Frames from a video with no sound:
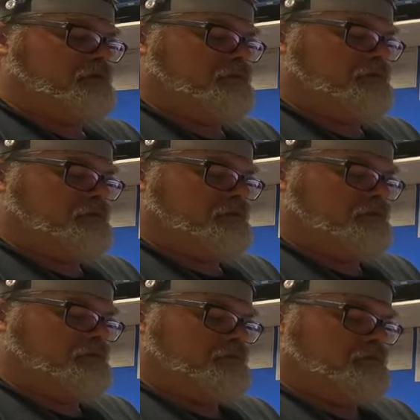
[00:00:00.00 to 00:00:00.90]

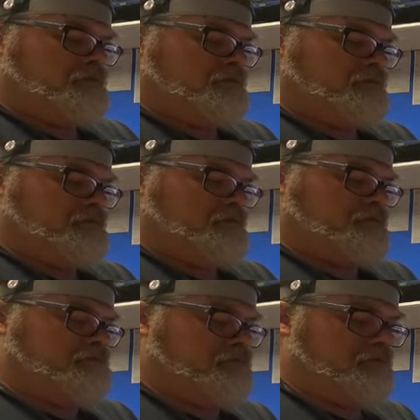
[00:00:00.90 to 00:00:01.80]

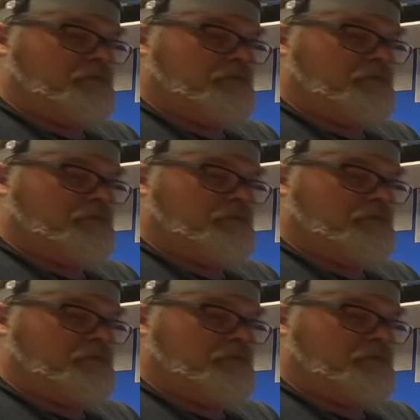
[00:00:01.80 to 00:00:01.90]
Nothing is said.